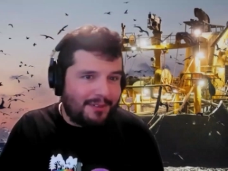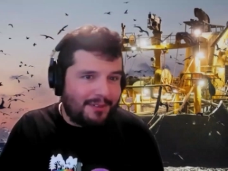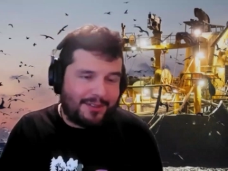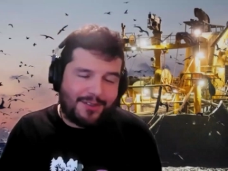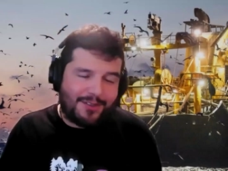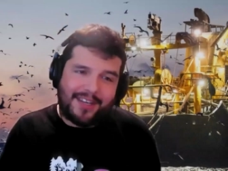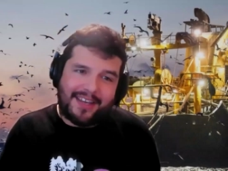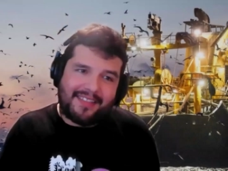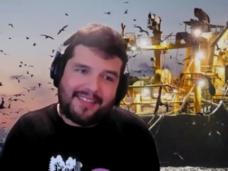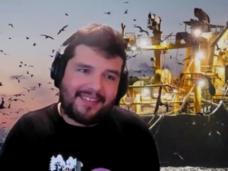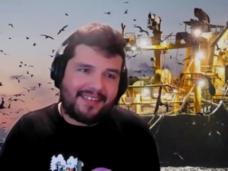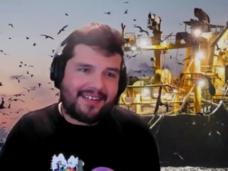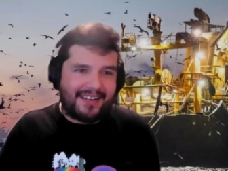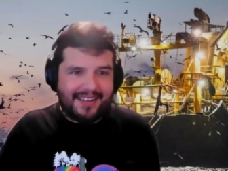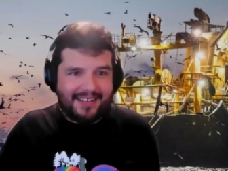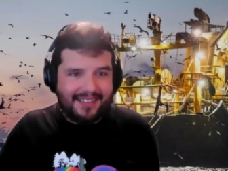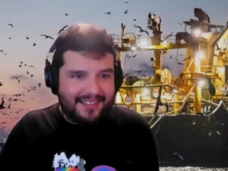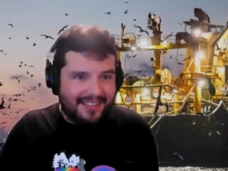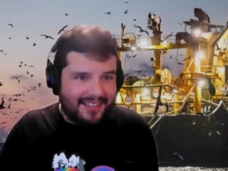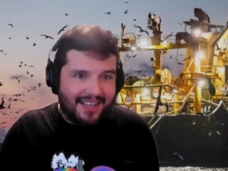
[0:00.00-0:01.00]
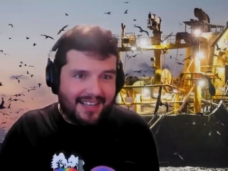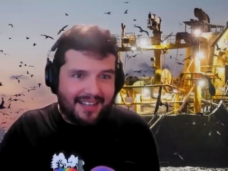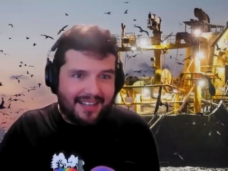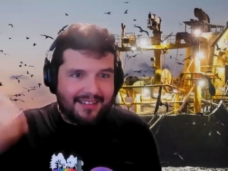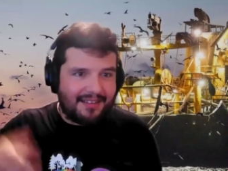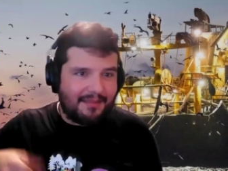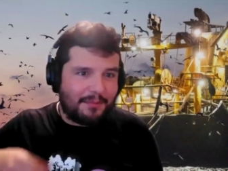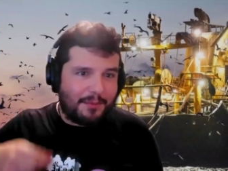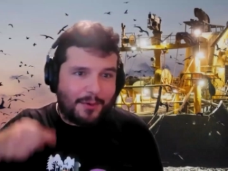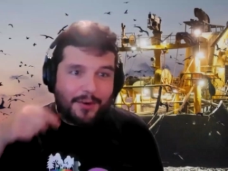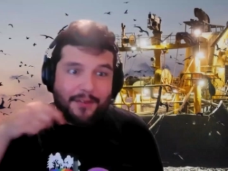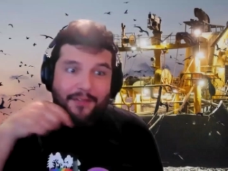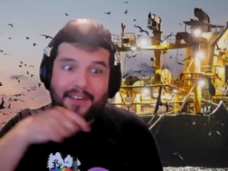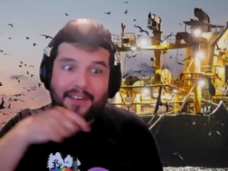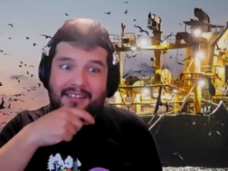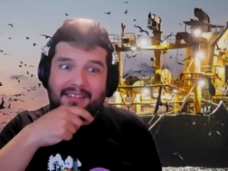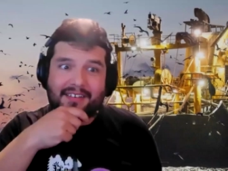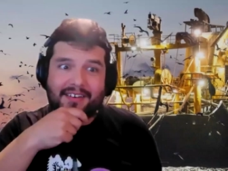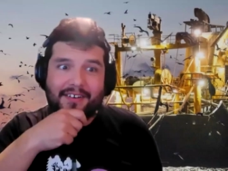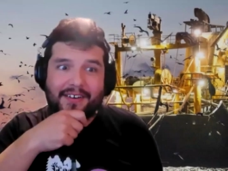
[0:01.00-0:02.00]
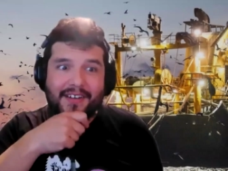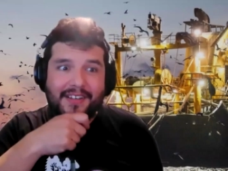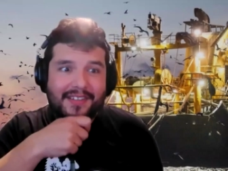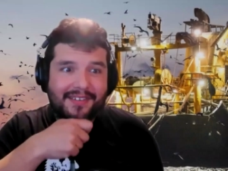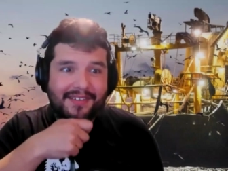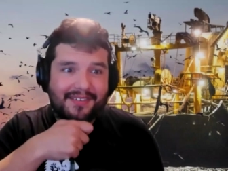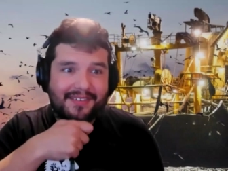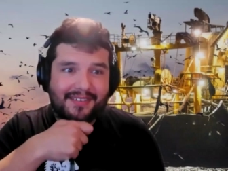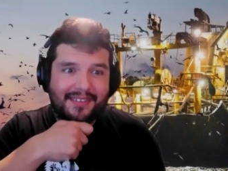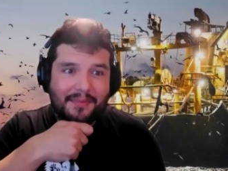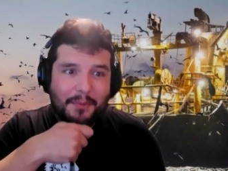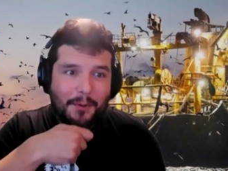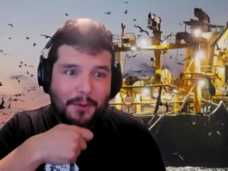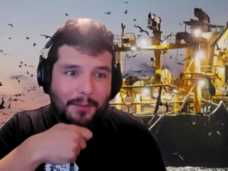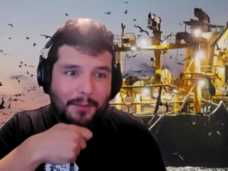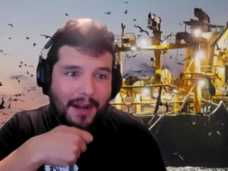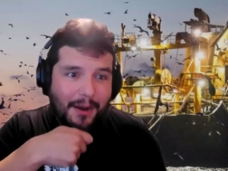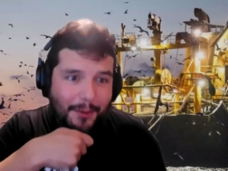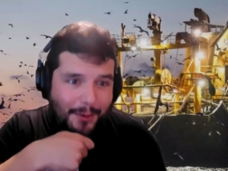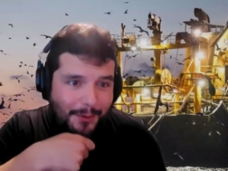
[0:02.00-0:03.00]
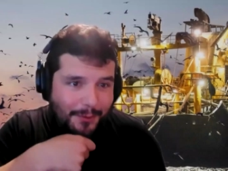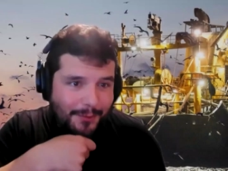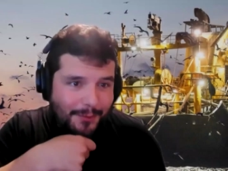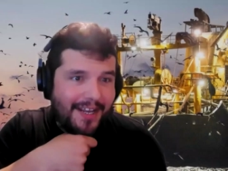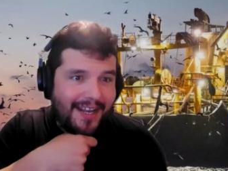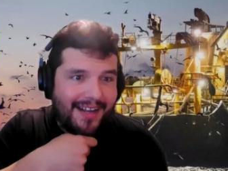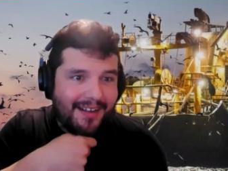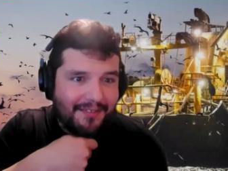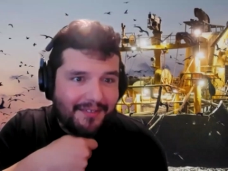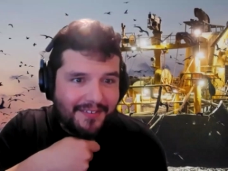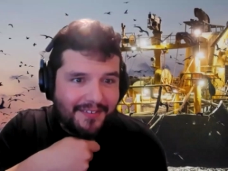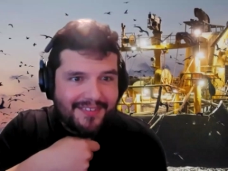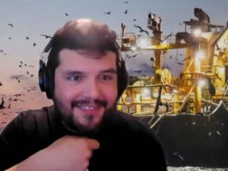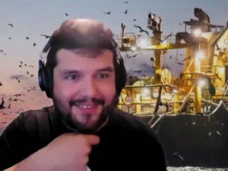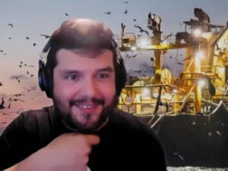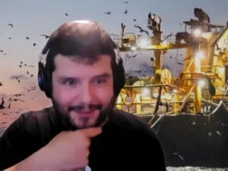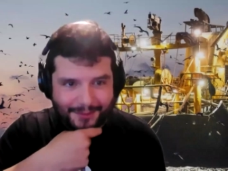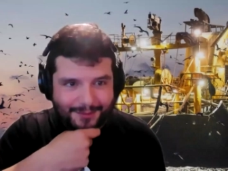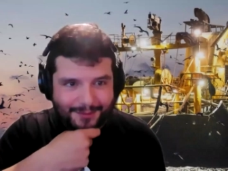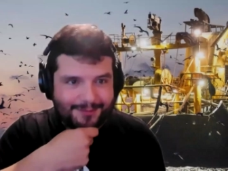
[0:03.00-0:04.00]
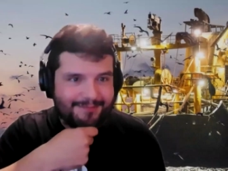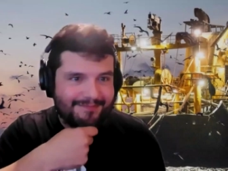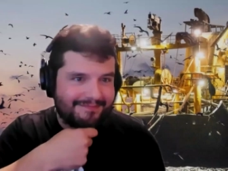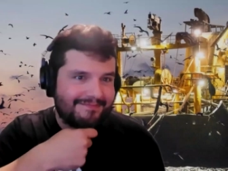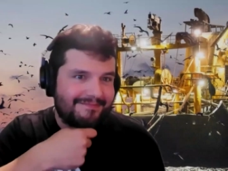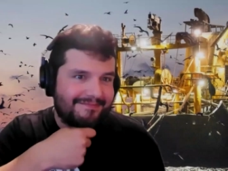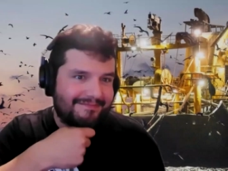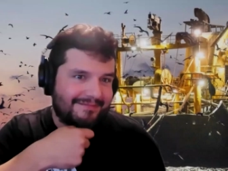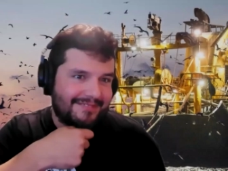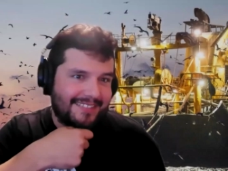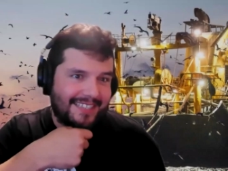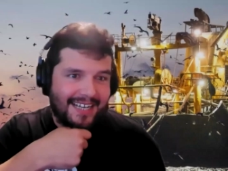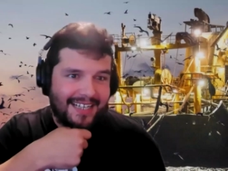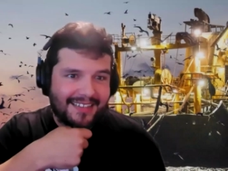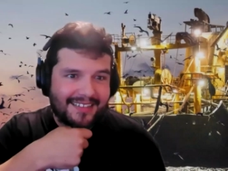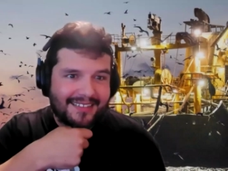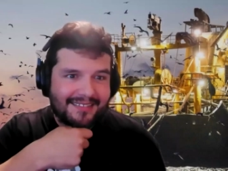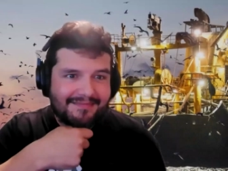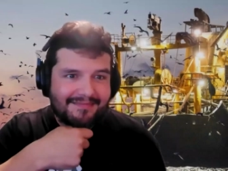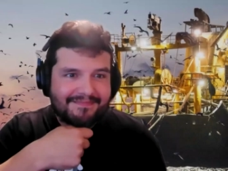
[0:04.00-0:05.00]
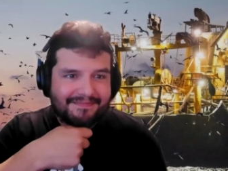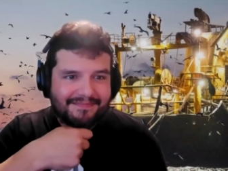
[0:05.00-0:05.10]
people together, and yeah, the more of us there is, the more power we have. So that.